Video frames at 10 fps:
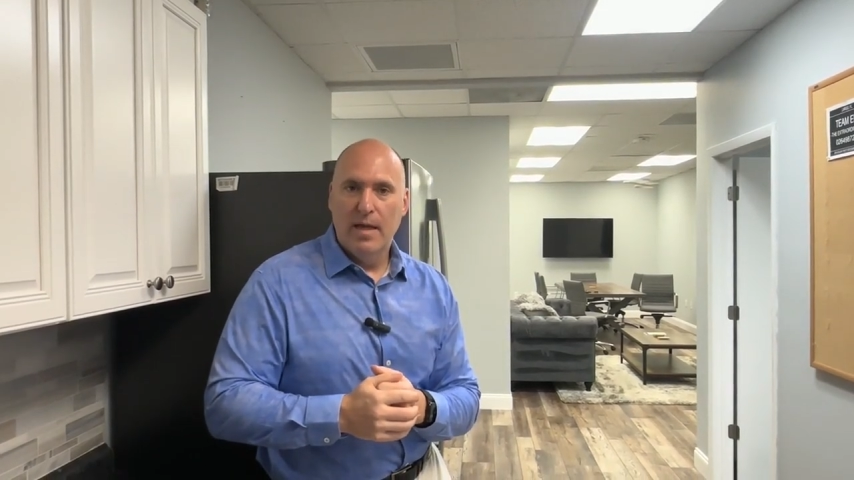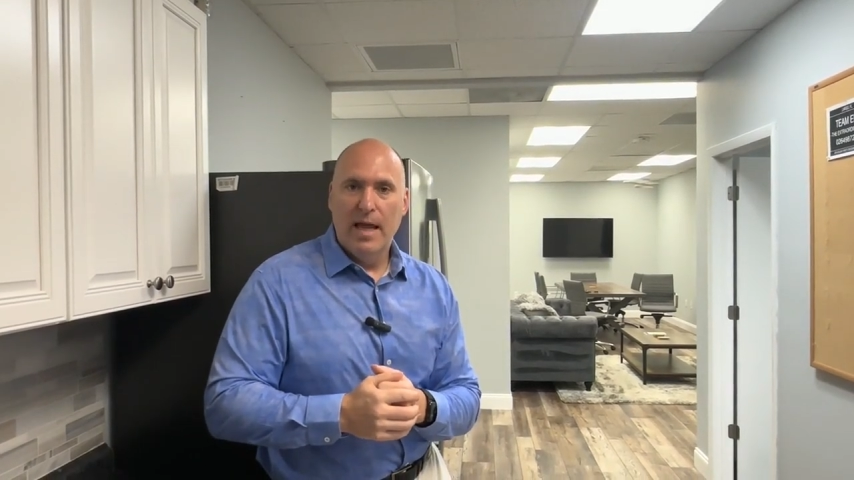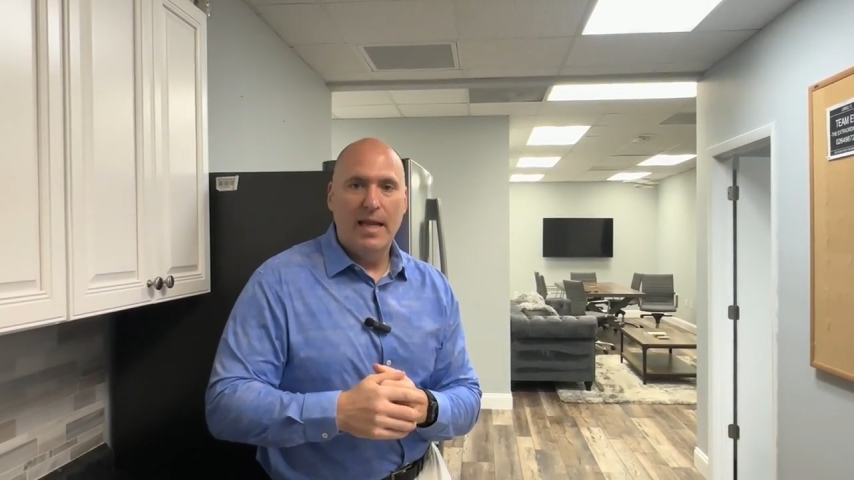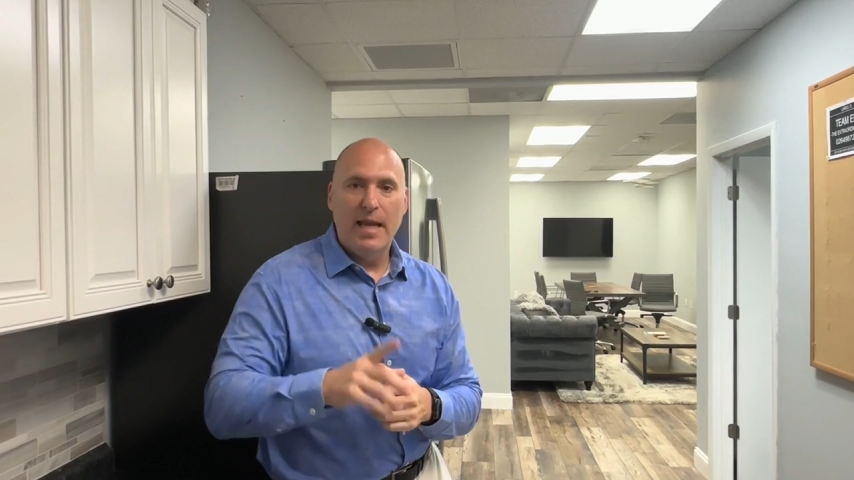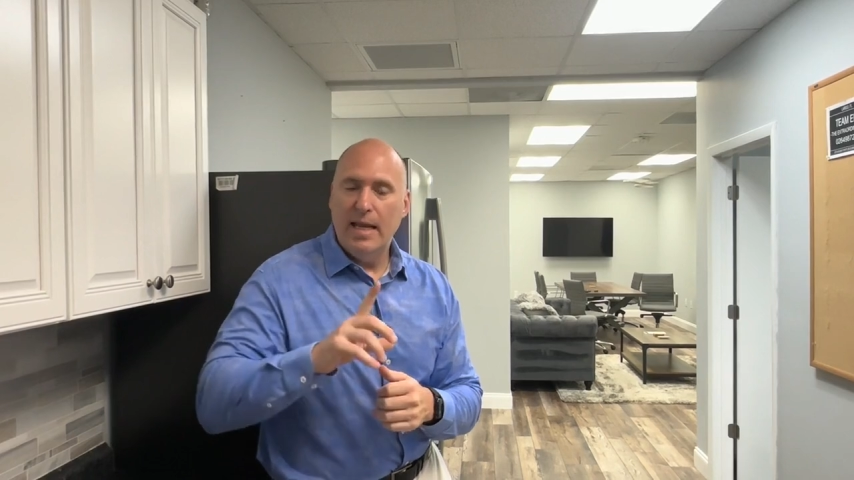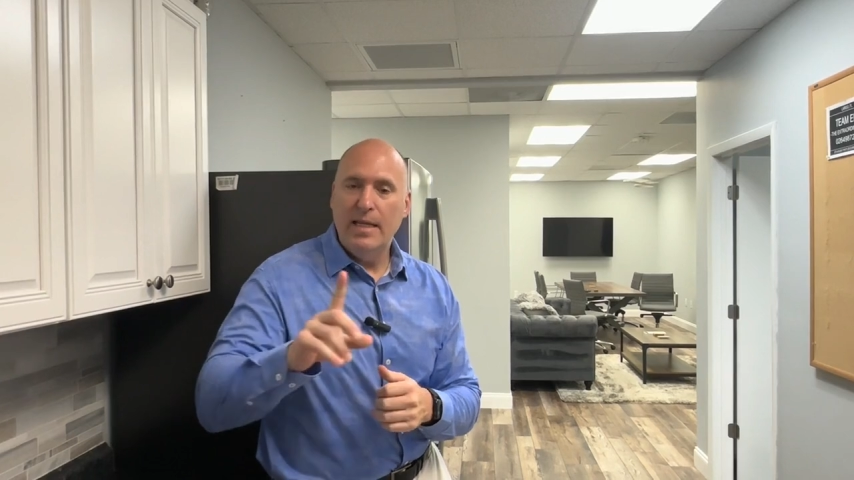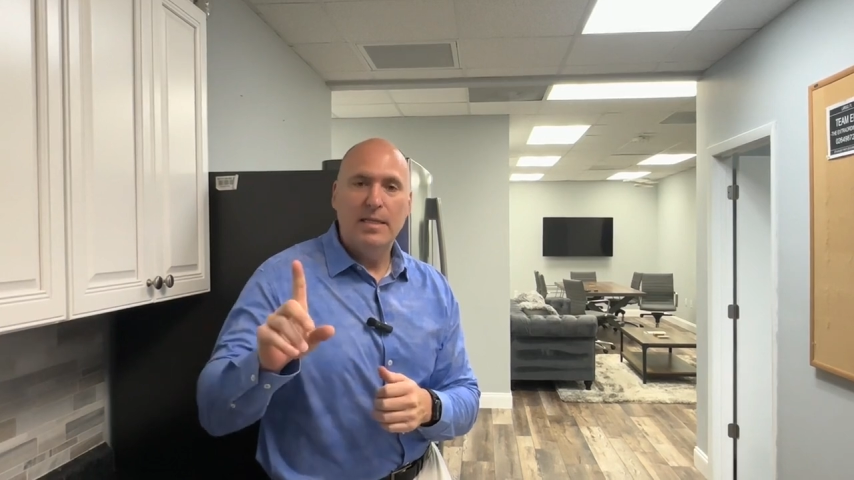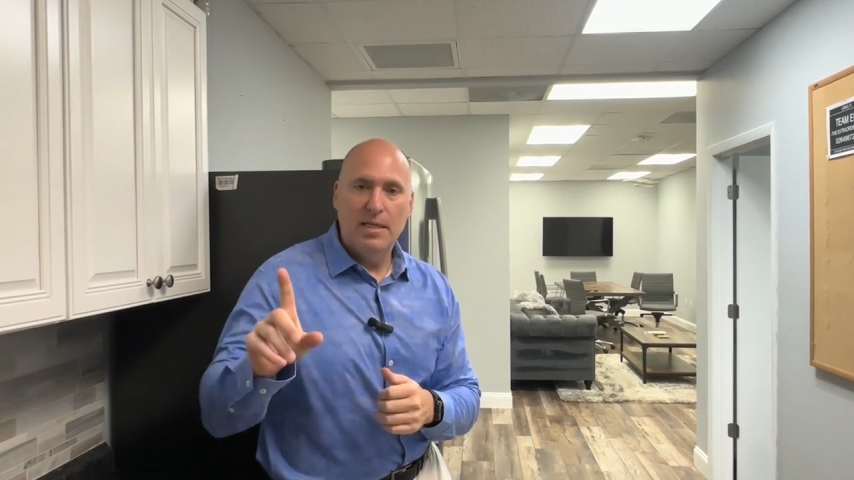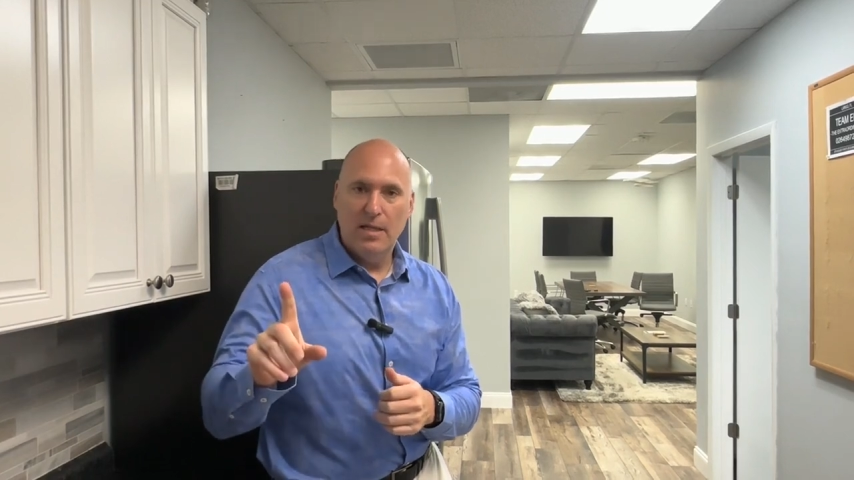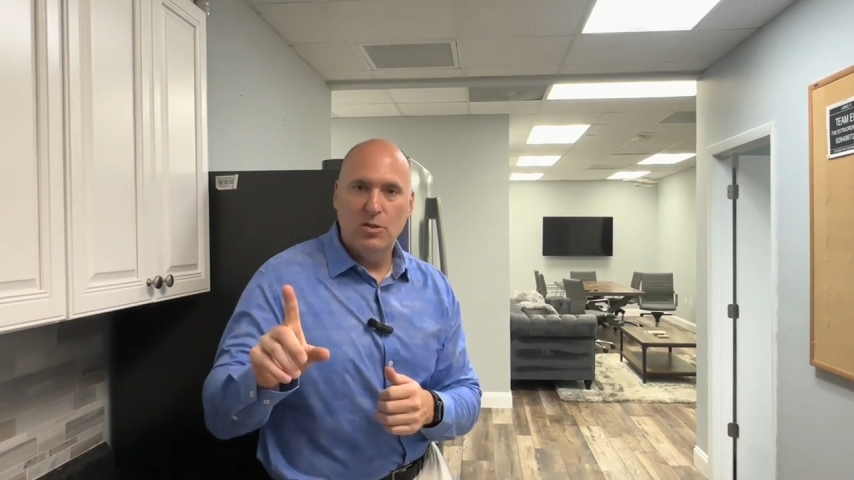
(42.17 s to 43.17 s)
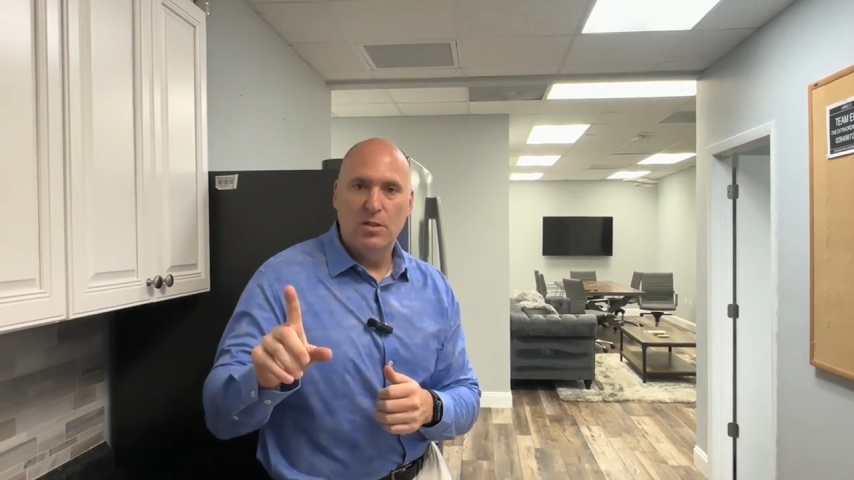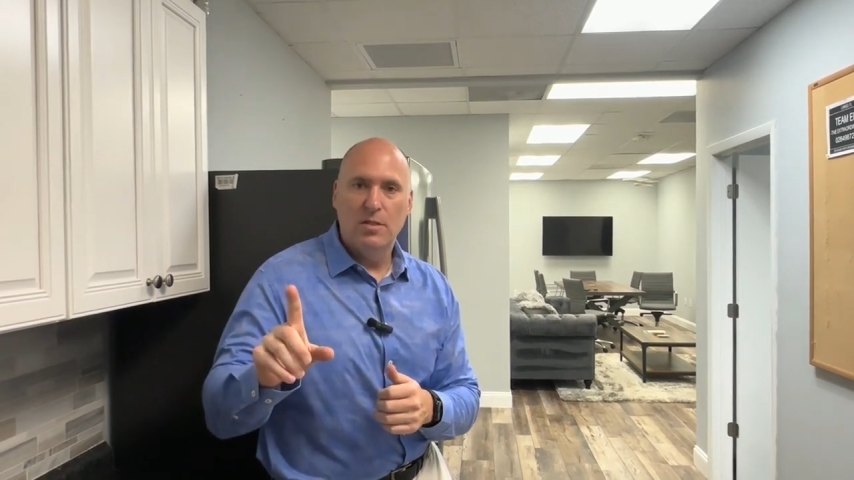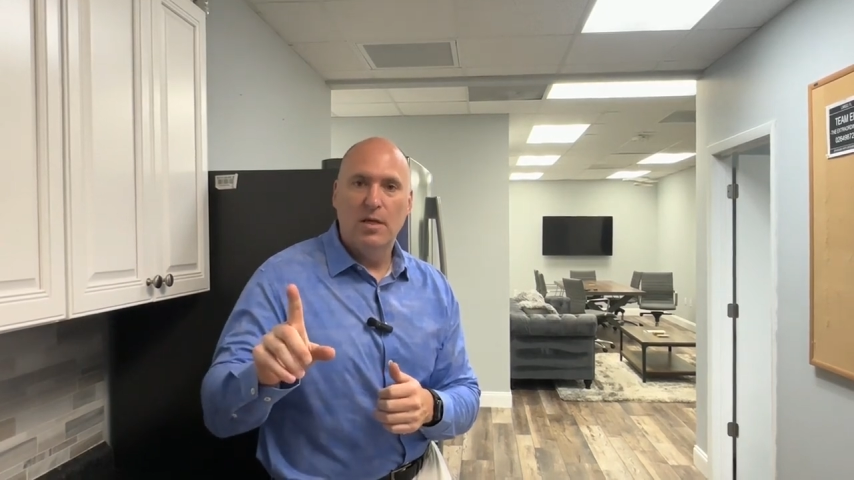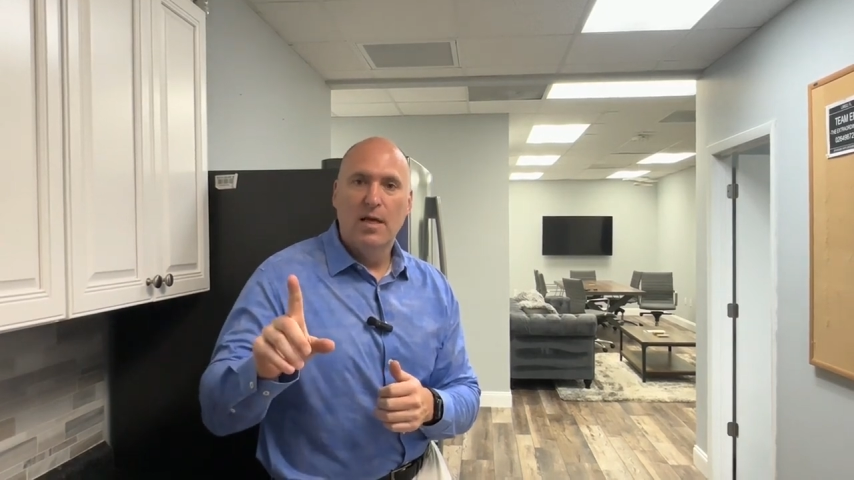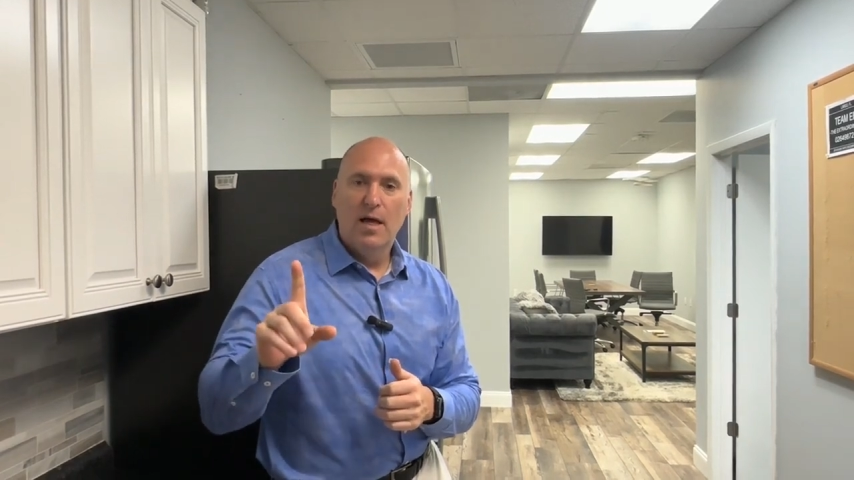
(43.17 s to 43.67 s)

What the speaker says: had any attention